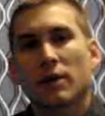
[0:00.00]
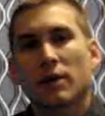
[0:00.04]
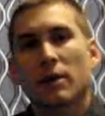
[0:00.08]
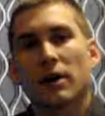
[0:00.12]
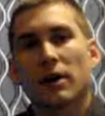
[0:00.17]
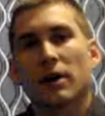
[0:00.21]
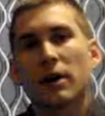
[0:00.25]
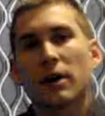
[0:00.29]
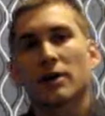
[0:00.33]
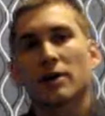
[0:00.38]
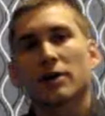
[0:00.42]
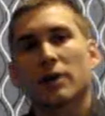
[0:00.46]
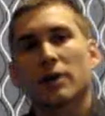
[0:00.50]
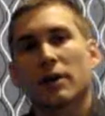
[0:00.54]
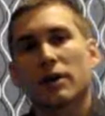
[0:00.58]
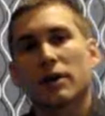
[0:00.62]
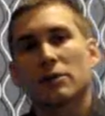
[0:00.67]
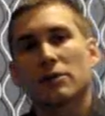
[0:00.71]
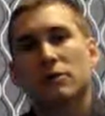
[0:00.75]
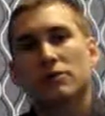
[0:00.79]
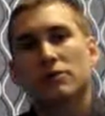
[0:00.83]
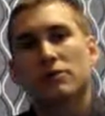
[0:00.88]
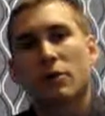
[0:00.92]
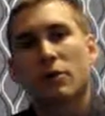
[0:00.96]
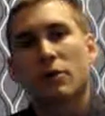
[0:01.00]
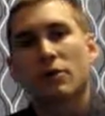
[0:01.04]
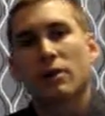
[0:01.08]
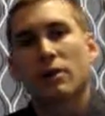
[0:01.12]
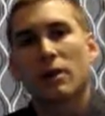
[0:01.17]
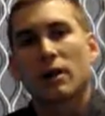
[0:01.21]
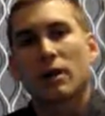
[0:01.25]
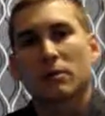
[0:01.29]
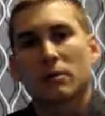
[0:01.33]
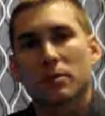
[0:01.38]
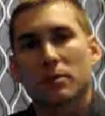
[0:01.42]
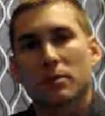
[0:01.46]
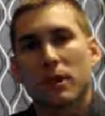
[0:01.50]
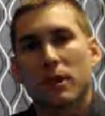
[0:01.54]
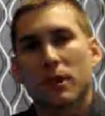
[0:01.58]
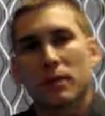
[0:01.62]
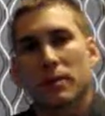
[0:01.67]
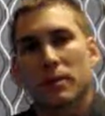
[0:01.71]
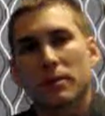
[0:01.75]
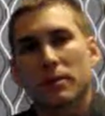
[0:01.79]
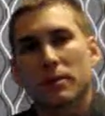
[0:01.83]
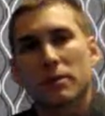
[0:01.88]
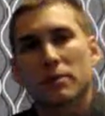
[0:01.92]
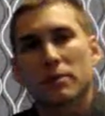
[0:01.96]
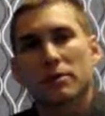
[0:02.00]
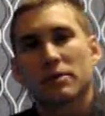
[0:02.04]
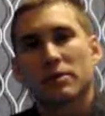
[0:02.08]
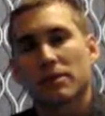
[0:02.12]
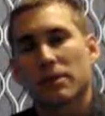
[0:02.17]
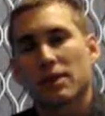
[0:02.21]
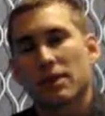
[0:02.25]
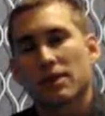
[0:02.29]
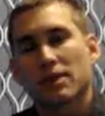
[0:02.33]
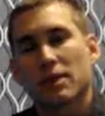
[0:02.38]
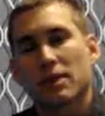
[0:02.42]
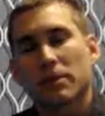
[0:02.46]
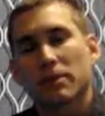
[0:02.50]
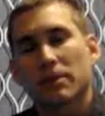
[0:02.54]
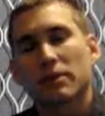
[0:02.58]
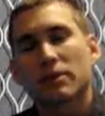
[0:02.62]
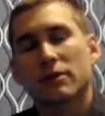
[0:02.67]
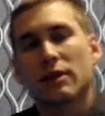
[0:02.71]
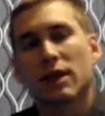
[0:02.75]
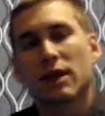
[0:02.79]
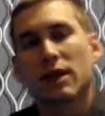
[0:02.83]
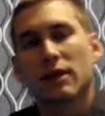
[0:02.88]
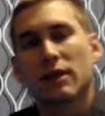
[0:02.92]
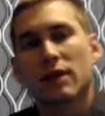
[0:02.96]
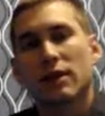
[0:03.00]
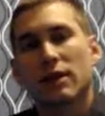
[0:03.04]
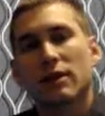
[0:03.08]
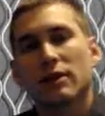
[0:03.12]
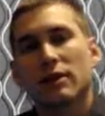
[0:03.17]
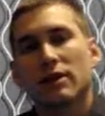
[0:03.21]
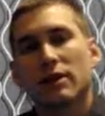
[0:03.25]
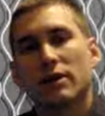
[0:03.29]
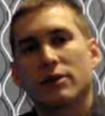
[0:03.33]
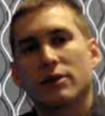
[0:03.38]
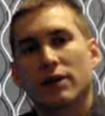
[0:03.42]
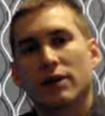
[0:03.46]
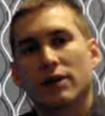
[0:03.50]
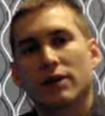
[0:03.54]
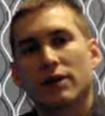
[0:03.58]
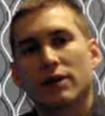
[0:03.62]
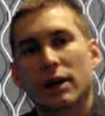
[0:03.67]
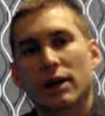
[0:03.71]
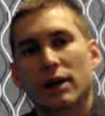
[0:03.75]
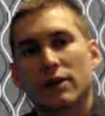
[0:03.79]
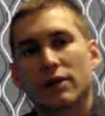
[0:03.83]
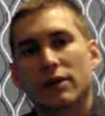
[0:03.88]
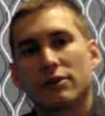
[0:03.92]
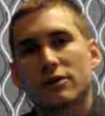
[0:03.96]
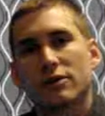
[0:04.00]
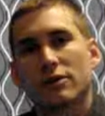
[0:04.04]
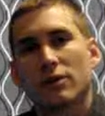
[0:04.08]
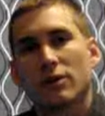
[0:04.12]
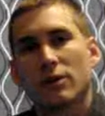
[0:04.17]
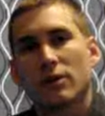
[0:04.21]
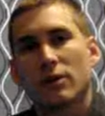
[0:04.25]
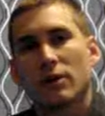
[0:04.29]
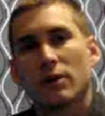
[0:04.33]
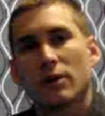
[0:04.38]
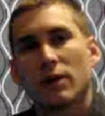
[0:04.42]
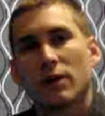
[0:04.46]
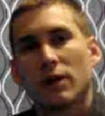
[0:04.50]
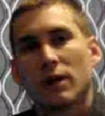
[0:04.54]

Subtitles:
My name is Michael Schroeder, and I will be presenting Chapter 10, Digital Signage, to you.